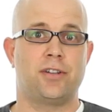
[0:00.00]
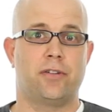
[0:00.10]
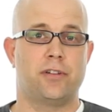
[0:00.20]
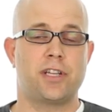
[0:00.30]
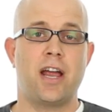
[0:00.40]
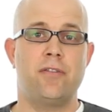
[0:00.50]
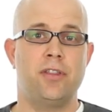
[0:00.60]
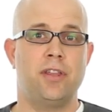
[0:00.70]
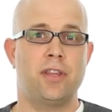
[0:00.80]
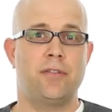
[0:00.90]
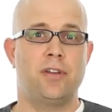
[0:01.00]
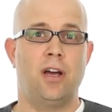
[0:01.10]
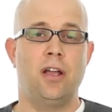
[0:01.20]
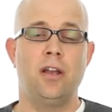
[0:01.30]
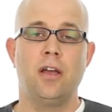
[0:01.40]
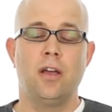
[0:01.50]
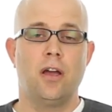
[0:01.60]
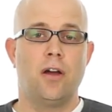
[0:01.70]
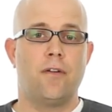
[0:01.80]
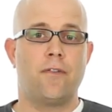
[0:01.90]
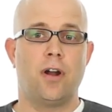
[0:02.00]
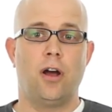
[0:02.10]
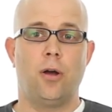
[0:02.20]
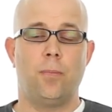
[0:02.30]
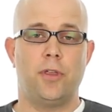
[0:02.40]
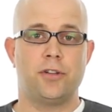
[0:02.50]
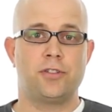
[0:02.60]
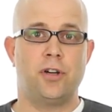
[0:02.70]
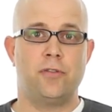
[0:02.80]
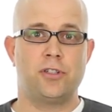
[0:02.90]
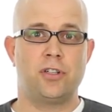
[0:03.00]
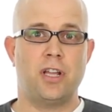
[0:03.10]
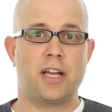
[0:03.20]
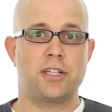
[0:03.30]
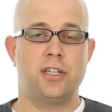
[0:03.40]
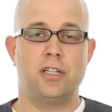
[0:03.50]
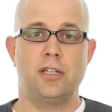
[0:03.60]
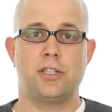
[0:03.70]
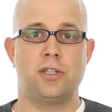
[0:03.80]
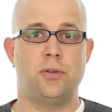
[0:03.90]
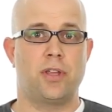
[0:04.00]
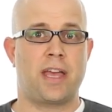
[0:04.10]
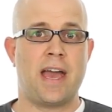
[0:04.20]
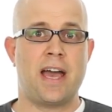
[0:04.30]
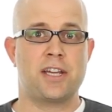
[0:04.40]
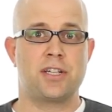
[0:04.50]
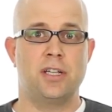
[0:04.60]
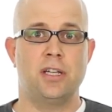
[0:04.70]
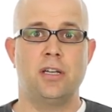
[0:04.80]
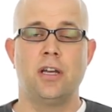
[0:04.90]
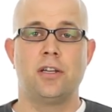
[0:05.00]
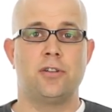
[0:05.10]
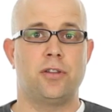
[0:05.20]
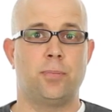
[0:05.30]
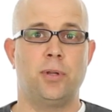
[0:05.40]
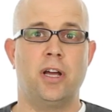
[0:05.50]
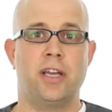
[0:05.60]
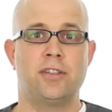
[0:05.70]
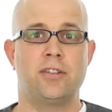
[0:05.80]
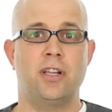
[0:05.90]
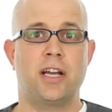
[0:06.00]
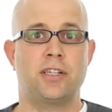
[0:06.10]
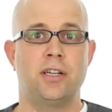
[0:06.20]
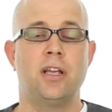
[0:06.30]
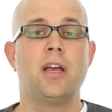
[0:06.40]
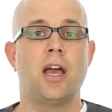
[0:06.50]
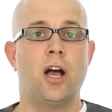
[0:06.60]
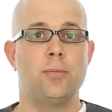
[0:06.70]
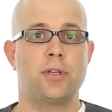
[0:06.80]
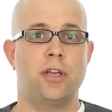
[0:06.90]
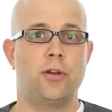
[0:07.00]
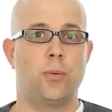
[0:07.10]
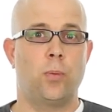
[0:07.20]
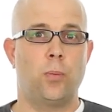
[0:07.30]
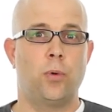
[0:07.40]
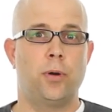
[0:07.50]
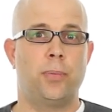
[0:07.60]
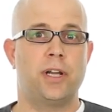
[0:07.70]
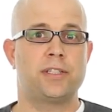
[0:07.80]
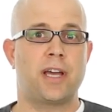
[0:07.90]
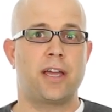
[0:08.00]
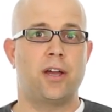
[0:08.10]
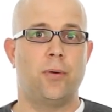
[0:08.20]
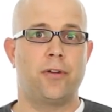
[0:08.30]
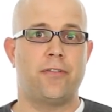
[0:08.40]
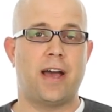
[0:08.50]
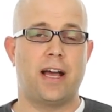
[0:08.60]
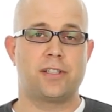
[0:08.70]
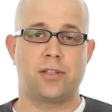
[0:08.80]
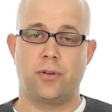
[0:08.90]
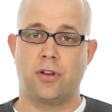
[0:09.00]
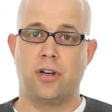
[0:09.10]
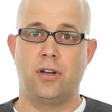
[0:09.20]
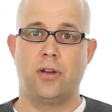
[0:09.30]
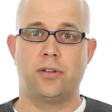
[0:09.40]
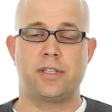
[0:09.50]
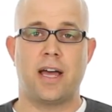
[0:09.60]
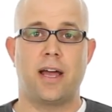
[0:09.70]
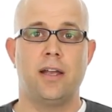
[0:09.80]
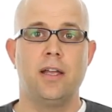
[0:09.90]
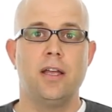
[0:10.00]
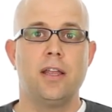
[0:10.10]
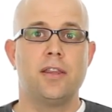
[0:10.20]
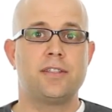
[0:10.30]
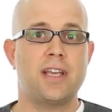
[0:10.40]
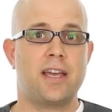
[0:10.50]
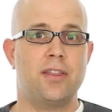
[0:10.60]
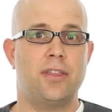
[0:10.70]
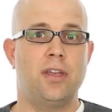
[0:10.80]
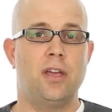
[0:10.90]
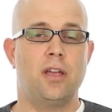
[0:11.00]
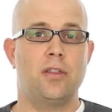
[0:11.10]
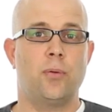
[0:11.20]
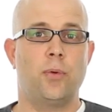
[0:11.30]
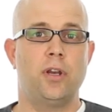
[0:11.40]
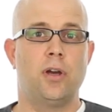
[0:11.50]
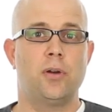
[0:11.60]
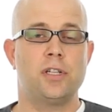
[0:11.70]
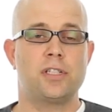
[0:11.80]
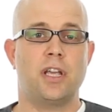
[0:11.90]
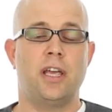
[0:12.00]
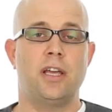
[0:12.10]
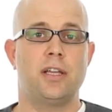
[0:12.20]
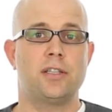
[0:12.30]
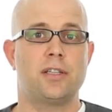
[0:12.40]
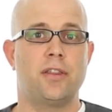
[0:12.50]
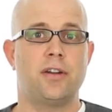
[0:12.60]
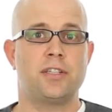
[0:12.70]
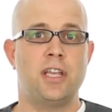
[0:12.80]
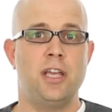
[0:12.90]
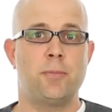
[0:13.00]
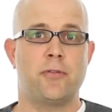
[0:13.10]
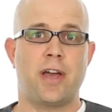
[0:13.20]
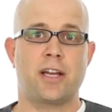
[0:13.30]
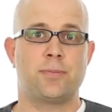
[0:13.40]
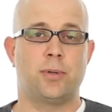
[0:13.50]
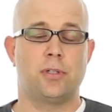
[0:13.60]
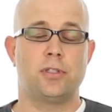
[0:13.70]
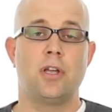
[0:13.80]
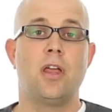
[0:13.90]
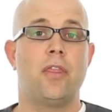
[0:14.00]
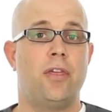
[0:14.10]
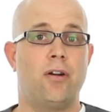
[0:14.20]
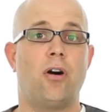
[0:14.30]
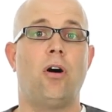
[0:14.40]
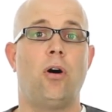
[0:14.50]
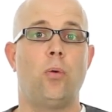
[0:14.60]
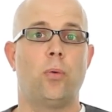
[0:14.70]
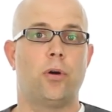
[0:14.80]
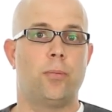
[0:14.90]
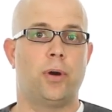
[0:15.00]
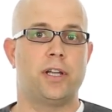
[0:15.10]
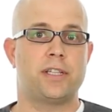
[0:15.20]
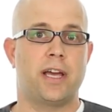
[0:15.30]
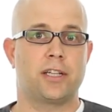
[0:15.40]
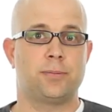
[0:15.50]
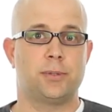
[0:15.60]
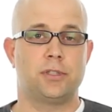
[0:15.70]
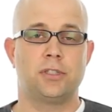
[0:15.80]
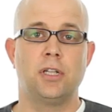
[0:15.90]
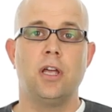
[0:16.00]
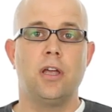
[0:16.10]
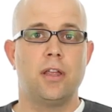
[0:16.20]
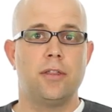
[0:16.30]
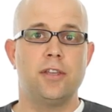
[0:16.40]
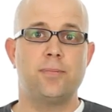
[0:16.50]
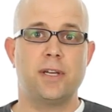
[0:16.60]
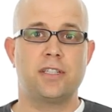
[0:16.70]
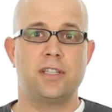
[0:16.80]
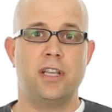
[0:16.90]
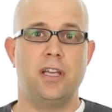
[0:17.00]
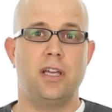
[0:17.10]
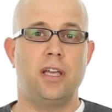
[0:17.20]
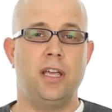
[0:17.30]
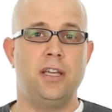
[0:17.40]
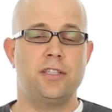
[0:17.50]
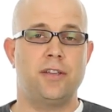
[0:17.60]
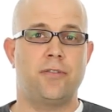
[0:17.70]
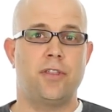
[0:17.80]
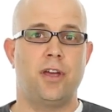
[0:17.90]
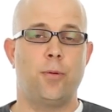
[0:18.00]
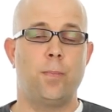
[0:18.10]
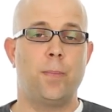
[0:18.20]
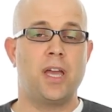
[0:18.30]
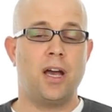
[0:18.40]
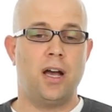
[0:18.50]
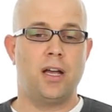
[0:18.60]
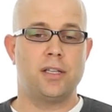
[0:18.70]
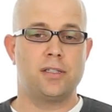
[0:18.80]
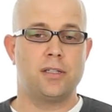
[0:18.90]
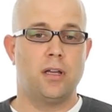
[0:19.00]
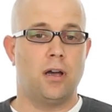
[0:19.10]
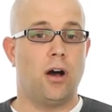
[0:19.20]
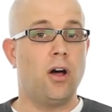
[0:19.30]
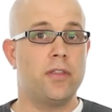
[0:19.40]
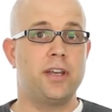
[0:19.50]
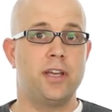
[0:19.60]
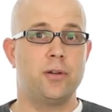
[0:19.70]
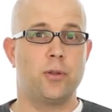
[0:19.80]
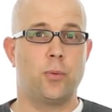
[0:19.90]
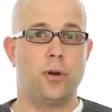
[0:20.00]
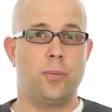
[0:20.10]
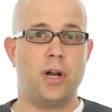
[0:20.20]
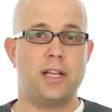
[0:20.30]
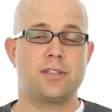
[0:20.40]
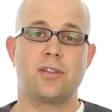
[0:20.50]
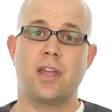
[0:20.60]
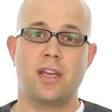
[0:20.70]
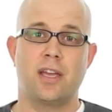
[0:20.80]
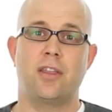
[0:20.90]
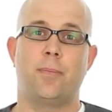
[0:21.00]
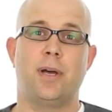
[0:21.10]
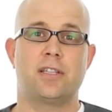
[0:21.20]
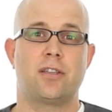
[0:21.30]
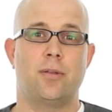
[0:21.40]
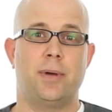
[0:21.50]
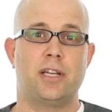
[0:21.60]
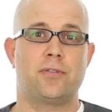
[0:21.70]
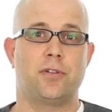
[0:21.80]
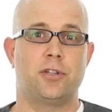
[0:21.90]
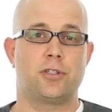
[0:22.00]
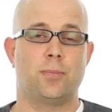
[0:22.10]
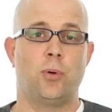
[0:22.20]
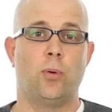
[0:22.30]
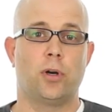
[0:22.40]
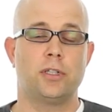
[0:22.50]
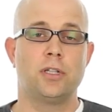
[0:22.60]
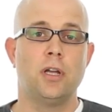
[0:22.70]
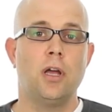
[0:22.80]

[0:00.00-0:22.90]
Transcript: servers. Everything they've done, from their server selection to the caching to the plugin selection, helps get your WordPress site going fast. So you're going to notice that. The second thing that we noticed is their team of experts. They're all WordPress experts. This makes it easy for them because all they deal with WordPress, so they can get the best of the best for your support.